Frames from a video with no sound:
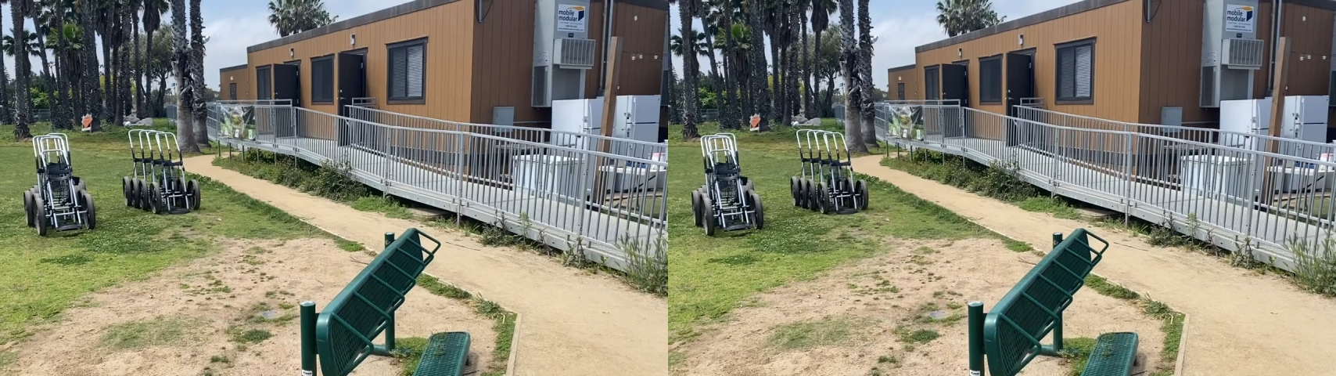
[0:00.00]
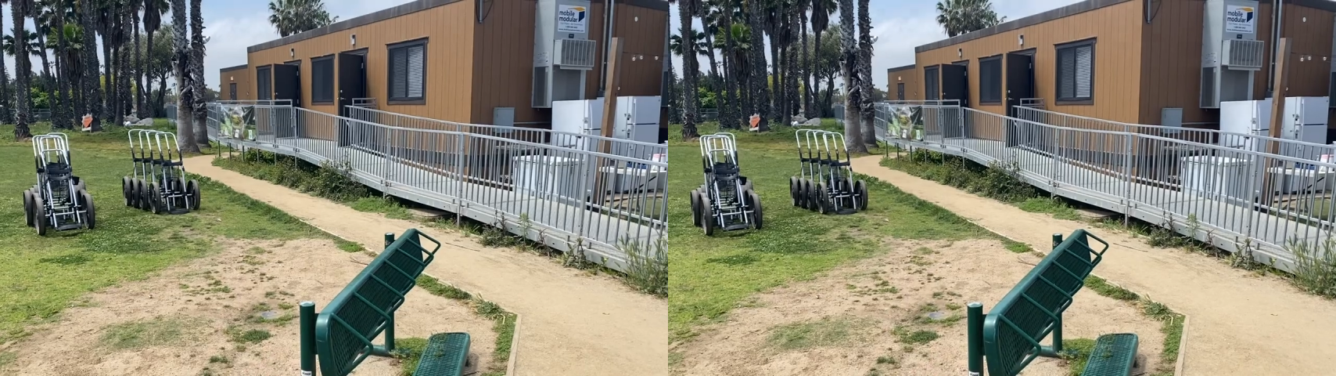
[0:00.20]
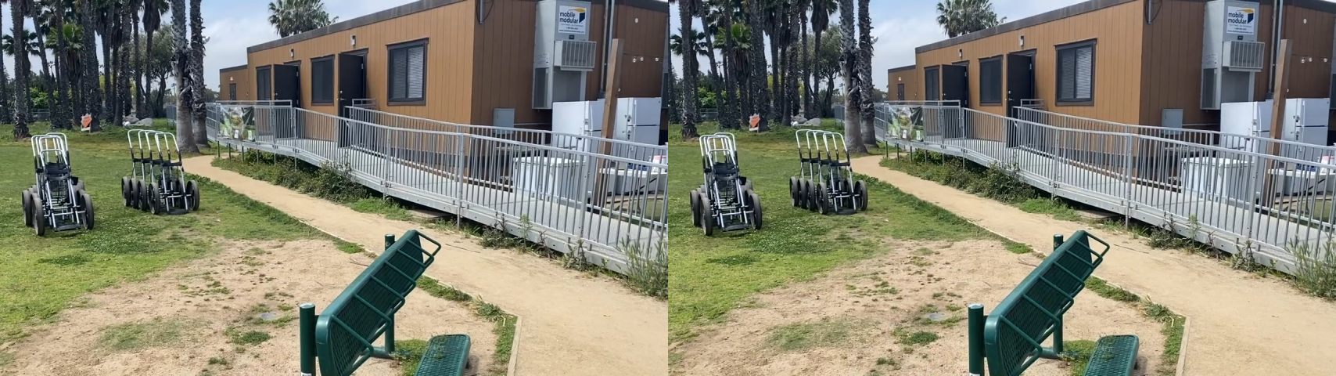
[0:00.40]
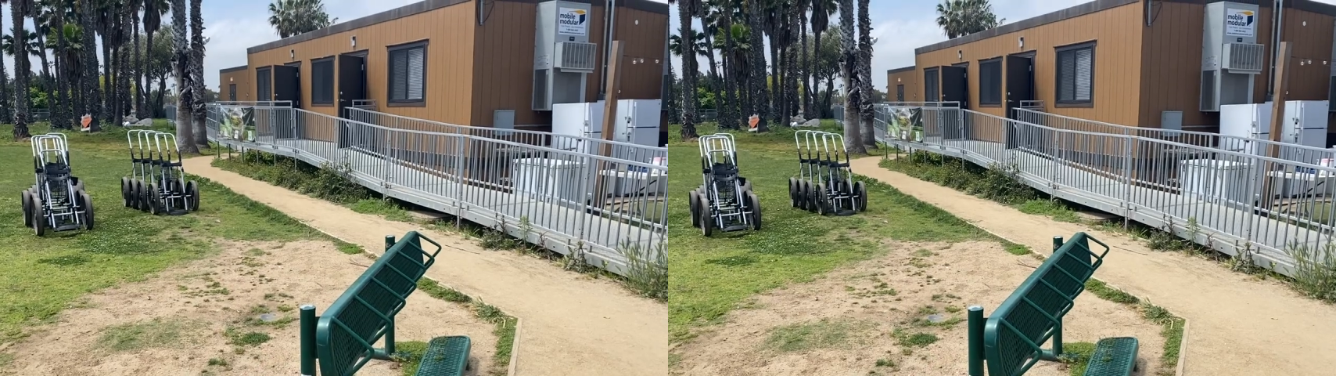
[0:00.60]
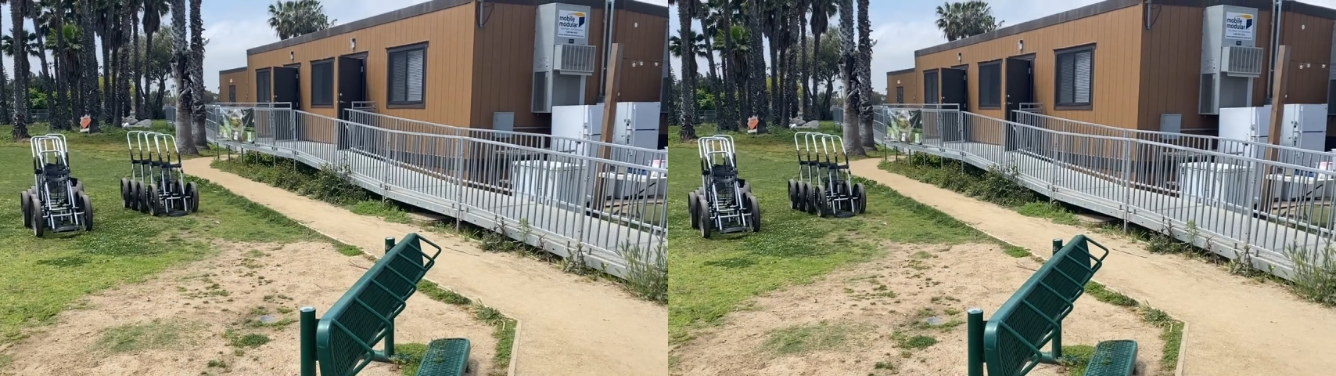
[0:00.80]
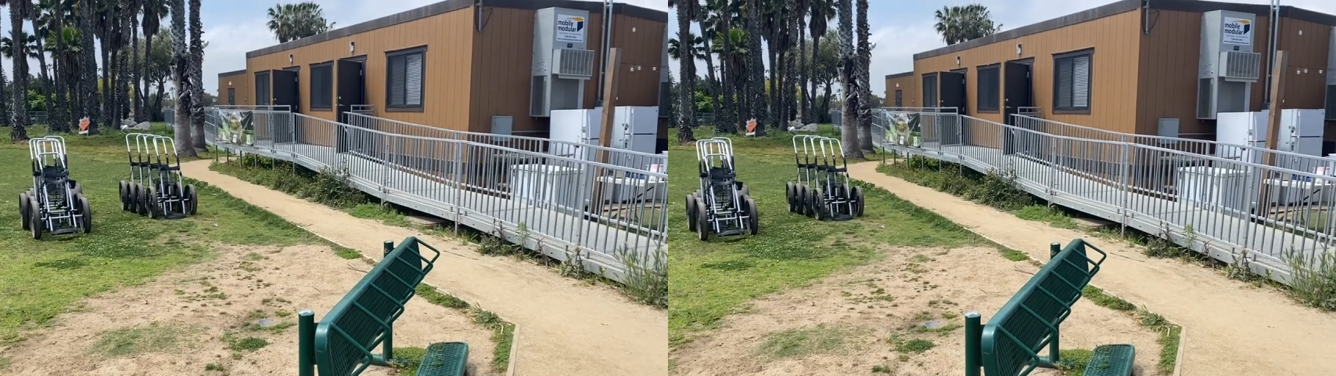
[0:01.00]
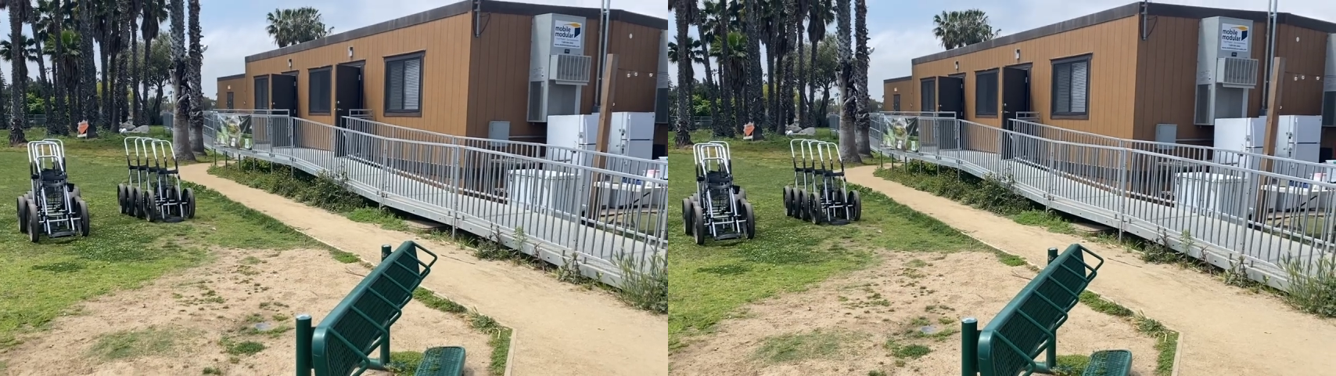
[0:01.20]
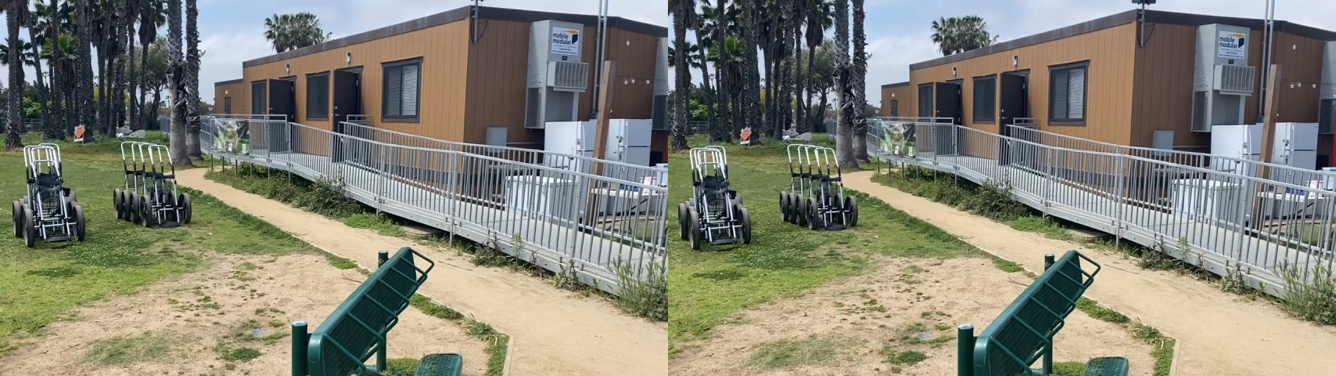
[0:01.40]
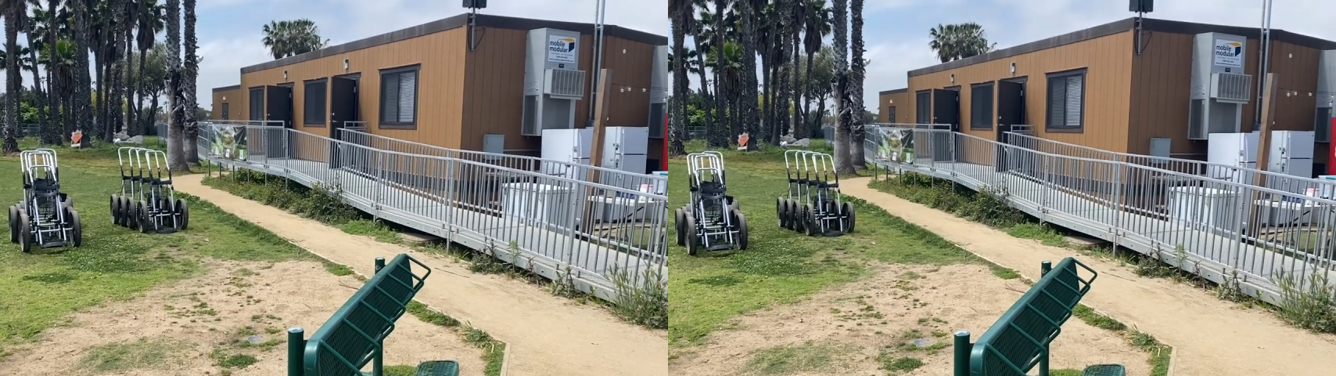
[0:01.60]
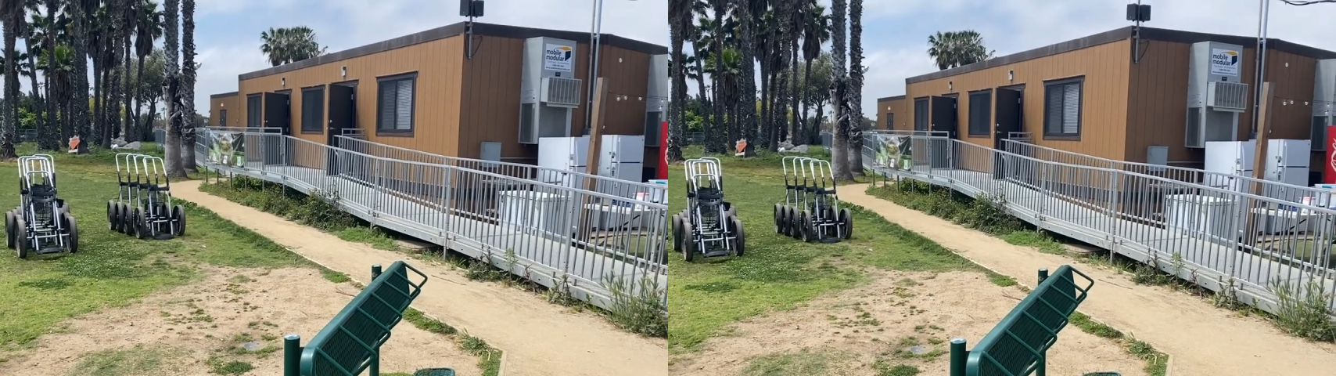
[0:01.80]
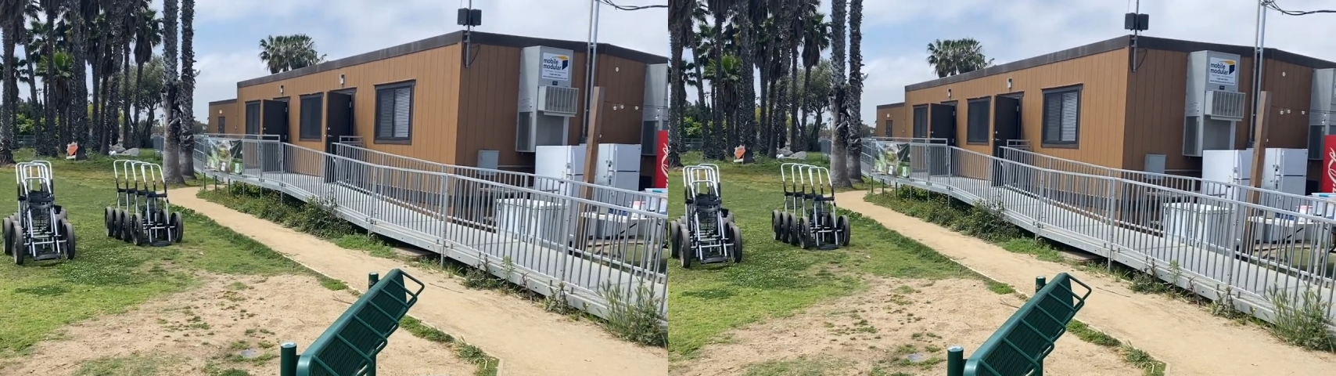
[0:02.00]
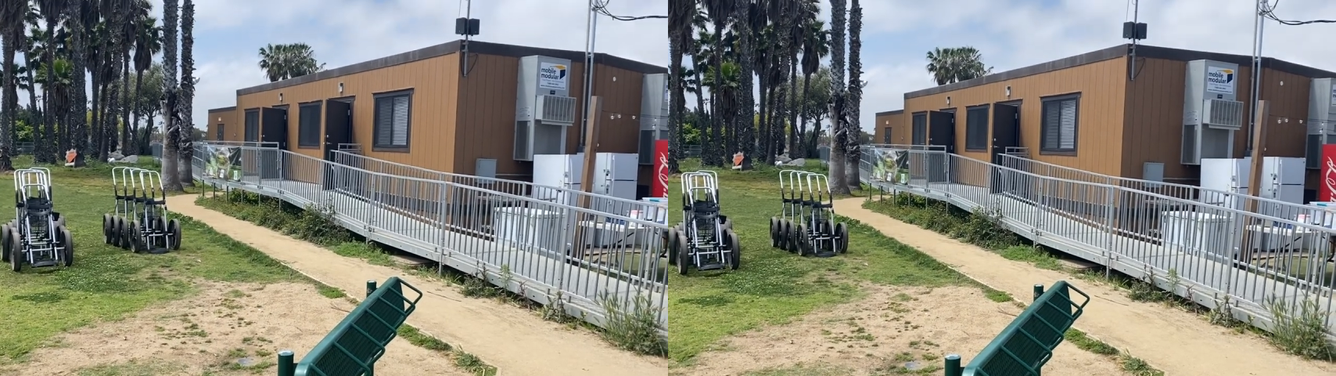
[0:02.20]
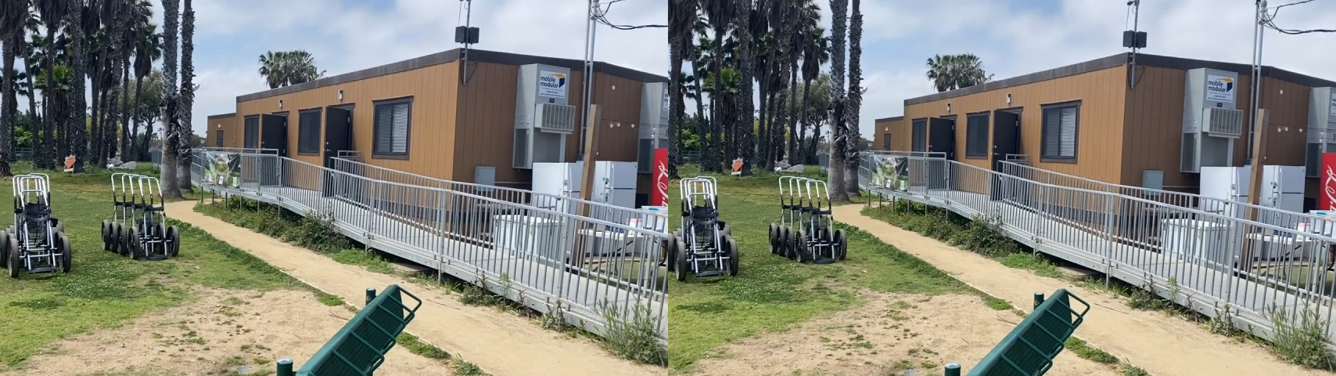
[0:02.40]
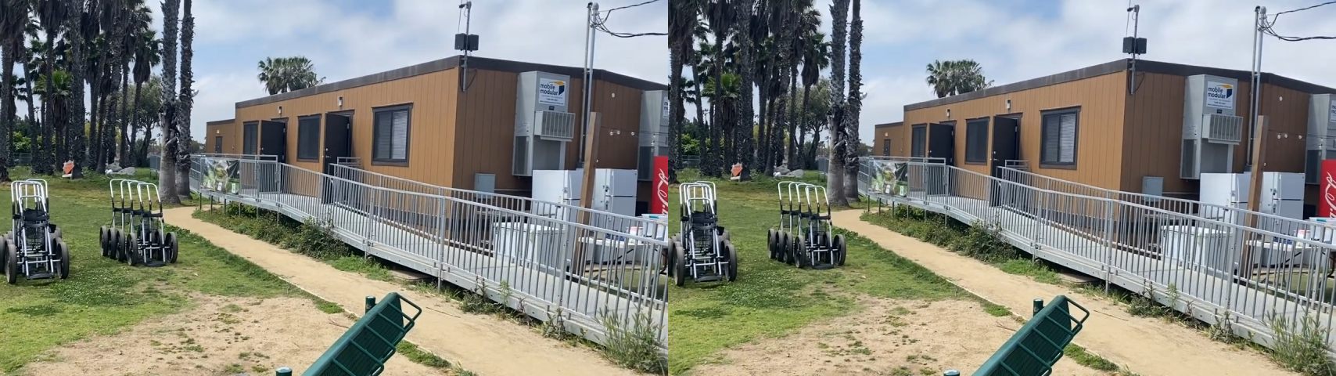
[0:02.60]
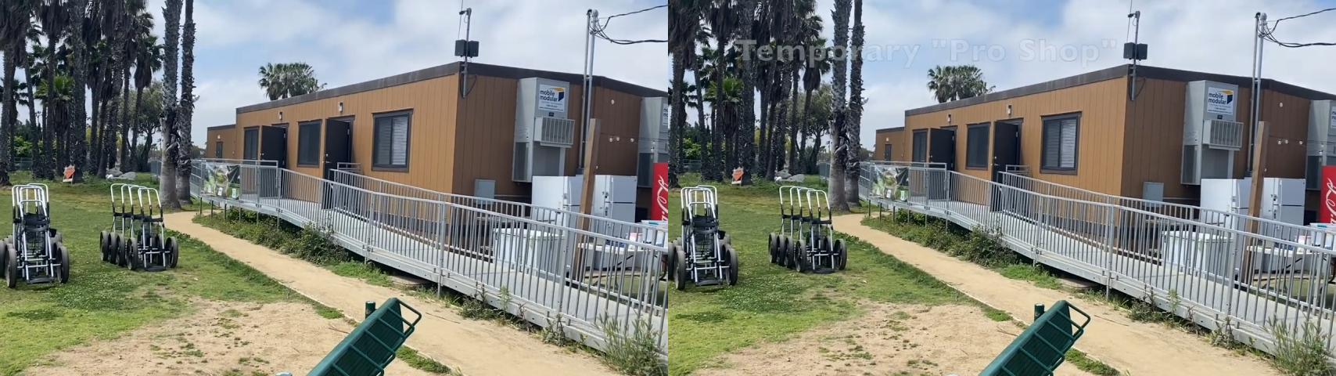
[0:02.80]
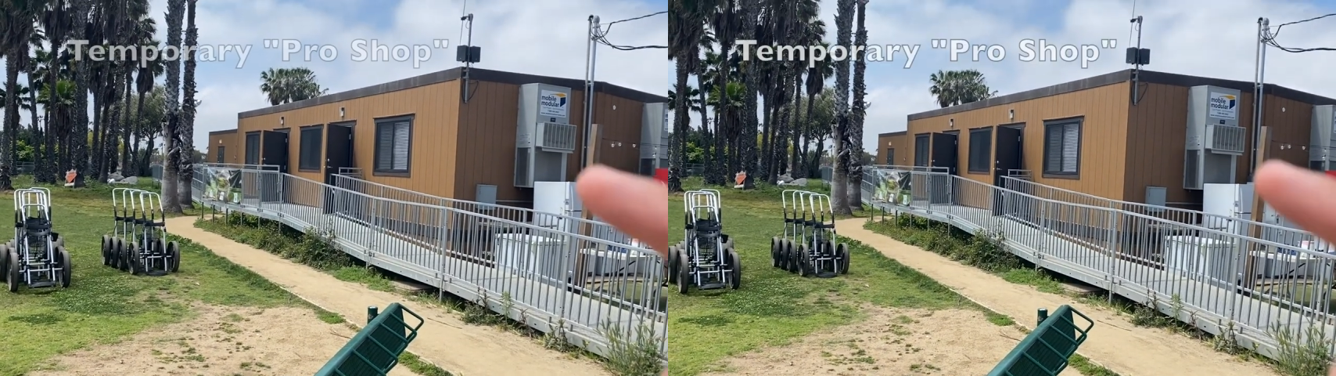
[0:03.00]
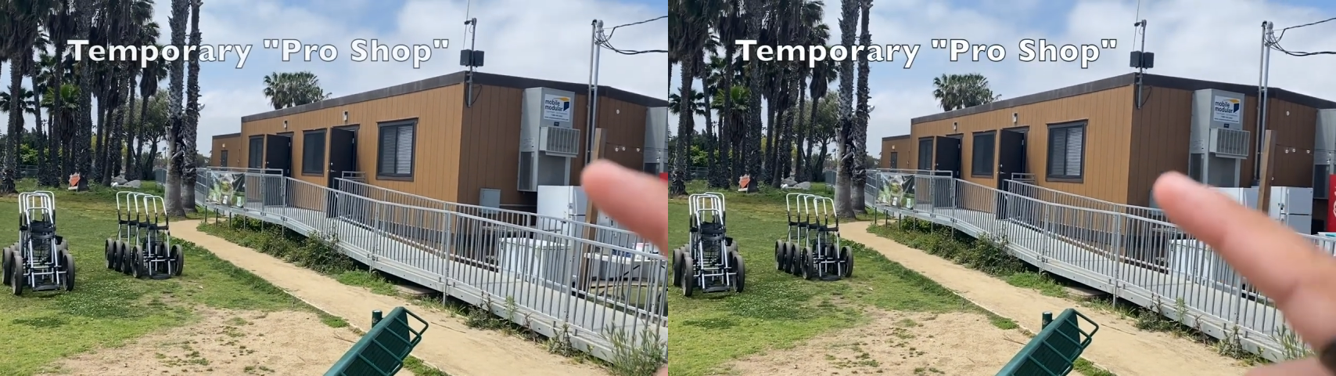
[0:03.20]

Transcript: Nobody's mouth can be seen.